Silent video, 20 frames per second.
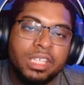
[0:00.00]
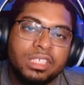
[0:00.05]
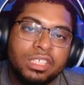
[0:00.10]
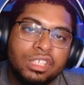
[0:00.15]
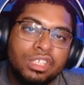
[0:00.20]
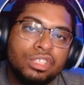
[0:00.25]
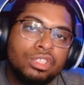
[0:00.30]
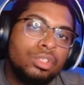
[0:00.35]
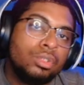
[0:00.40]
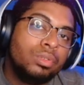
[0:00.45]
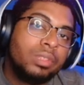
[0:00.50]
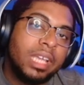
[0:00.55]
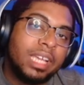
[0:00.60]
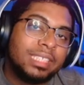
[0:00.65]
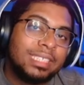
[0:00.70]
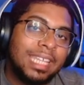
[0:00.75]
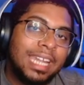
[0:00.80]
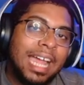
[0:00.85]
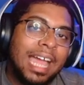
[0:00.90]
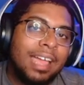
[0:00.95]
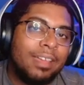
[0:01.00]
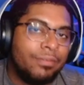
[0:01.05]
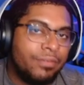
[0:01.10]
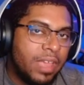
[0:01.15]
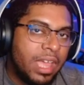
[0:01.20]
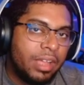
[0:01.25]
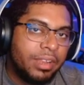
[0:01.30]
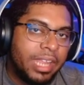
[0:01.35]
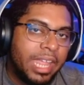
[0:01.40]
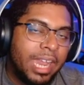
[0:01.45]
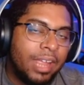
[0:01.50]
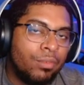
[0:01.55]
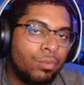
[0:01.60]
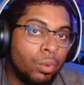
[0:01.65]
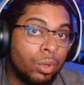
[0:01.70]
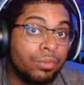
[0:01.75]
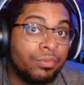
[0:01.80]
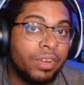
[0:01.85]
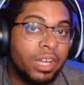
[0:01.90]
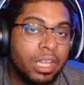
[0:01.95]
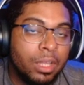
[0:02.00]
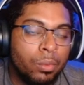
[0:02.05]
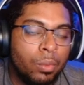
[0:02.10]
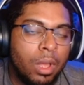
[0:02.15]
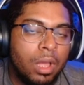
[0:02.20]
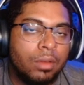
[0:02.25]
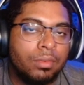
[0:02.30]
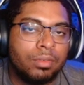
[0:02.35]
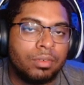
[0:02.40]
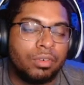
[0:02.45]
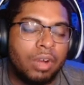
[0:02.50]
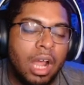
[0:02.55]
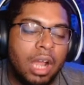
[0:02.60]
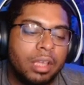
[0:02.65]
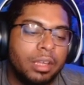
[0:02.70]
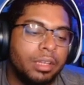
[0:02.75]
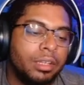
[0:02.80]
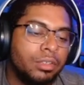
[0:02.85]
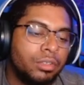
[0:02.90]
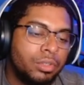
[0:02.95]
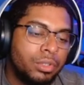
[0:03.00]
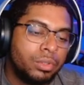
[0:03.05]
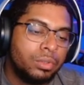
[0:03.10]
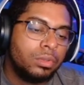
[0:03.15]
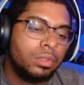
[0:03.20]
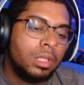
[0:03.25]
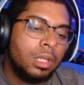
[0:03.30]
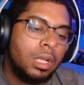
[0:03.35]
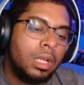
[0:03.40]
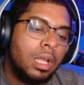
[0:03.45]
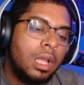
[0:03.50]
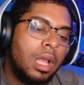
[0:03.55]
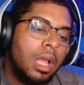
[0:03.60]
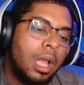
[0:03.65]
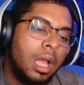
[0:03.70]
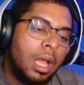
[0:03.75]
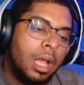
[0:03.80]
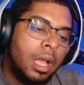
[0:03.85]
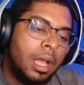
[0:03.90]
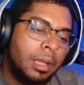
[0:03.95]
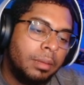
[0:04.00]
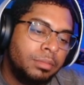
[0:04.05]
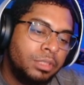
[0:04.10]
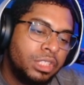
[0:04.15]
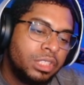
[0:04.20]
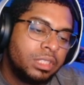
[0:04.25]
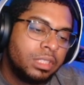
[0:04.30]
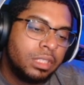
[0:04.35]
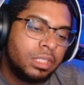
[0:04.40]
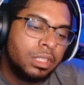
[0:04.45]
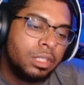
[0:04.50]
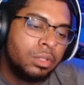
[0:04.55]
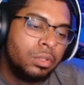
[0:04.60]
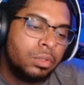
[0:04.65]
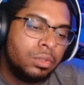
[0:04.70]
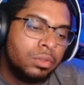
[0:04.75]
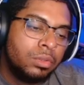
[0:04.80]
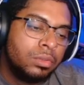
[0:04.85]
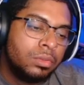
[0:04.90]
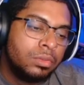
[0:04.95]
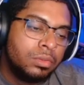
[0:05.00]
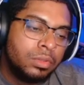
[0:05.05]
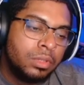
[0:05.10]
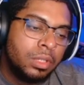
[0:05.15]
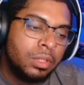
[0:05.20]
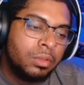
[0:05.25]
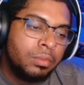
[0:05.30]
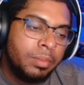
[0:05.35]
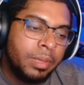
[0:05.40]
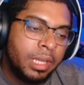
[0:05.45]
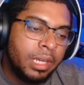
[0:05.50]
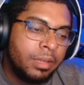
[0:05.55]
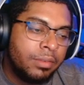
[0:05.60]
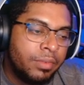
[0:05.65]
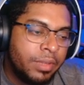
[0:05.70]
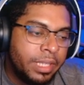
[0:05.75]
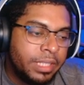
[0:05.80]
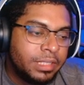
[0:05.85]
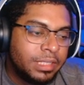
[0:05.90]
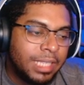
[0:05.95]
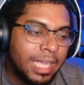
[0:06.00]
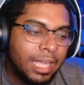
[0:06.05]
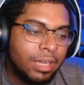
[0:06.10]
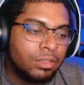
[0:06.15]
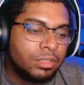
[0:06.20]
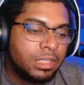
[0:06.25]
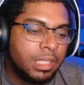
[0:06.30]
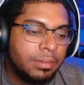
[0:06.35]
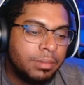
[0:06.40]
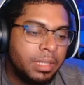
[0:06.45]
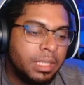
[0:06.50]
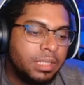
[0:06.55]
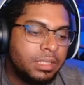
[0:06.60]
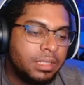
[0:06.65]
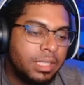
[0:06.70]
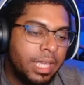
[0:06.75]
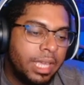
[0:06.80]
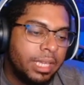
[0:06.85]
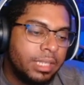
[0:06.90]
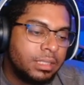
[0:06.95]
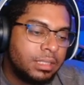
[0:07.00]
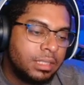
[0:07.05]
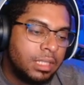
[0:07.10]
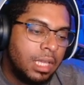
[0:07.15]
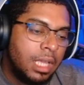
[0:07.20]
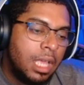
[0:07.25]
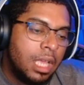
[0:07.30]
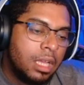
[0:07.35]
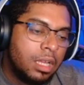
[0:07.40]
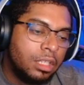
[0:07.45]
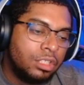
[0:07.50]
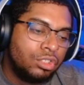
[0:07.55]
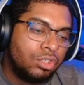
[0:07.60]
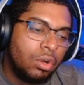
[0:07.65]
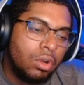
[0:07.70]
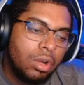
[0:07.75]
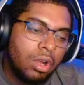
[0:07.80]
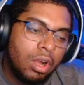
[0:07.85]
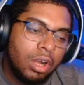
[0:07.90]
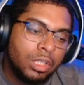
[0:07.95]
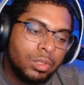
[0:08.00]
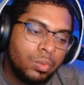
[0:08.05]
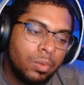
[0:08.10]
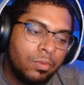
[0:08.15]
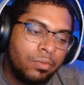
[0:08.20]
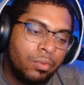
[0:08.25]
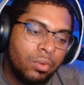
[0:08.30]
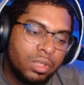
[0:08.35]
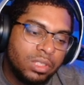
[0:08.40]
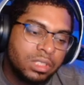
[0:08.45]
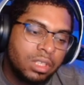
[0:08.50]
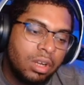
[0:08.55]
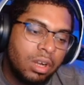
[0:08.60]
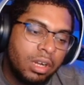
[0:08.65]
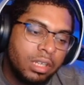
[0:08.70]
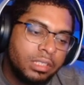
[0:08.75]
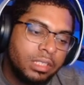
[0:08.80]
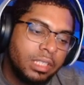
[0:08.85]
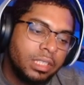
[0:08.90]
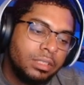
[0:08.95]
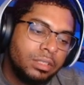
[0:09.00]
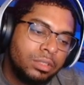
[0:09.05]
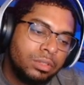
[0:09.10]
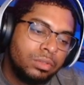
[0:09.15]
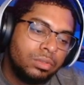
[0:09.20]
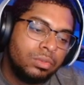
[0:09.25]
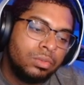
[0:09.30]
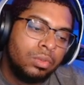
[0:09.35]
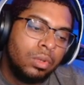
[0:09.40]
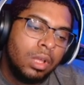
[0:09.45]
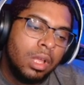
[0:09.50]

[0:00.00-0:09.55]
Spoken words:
are the 2 decks that I have found that have worked really well for Rocket and Groot. Just a little bit of an insight on some of these decks. Control cards will force cards into